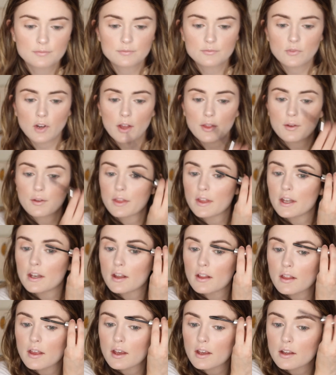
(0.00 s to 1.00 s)
rather
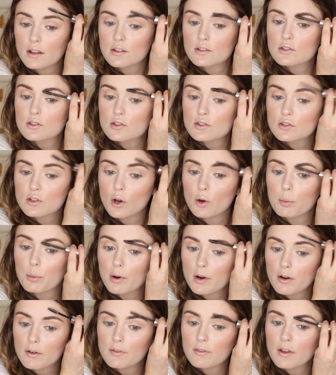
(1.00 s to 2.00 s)
than like so
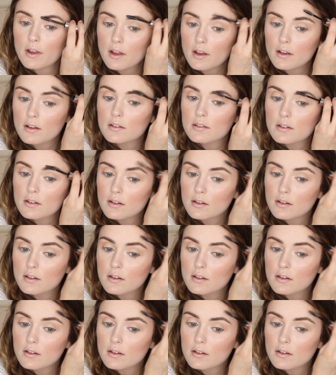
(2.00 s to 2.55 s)
perfect.